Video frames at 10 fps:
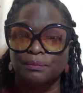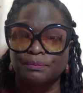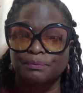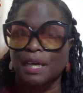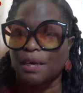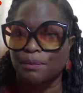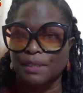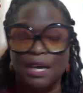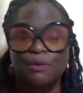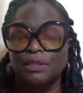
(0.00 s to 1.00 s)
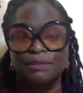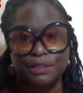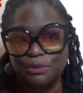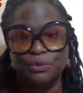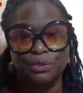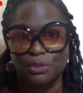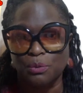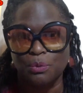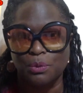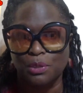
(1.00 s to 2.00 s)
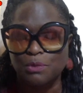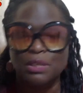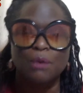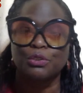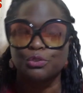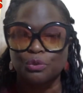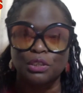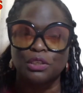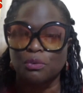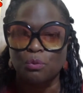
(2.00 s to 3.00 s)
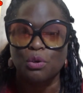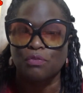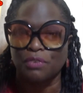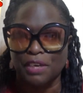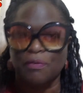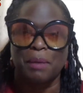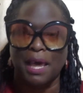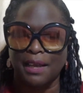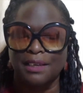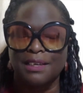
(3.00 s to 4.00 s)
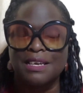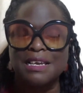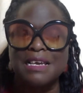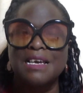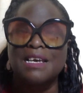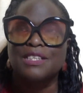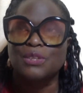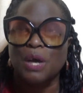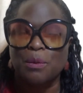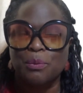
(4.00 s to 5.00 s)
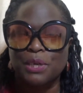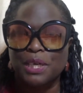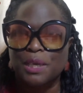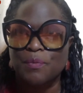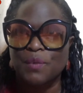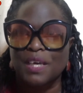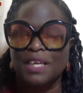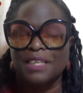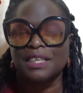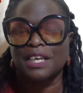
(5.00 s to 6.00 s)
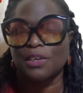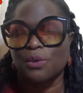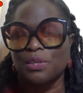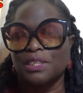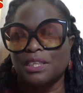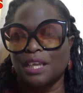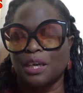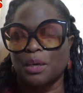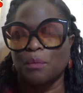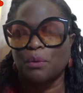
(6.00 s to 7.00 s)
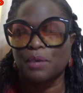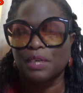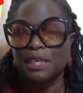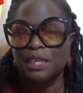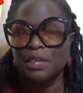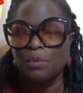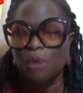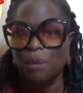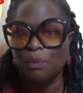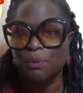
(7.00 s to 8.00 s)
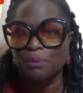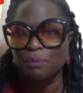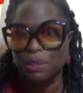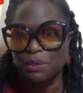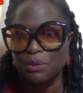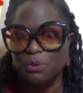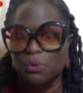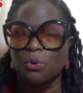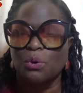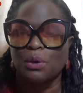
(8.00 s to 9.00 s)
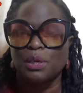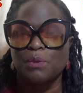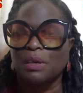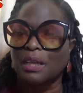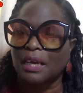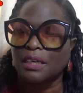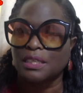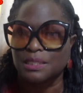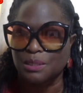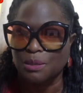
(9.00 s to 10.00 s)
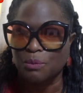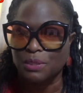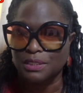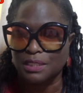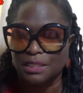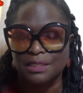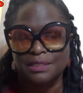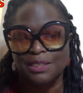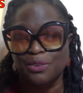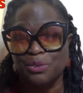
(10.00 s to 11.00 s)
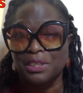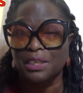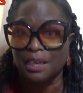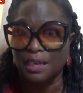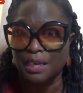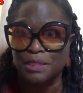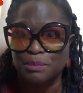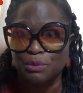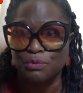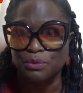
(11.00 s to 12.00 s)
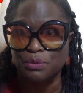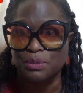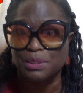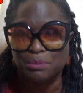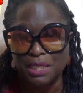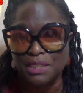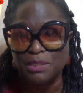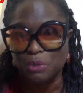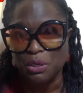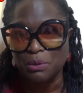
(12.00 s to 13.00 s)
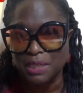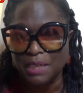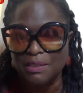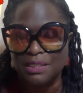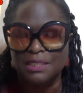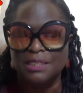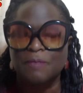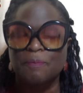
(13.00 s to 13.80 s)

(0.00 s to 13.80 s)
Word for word: Myron, I'll never see you drink no water. He was like, well, you drinking no water for everybody. So I'll bring him that, and then I know he either like a Burger King Whopper meal or he would like a Subway salad because I know he didn't like hospital food, and sometimes he would go without eating.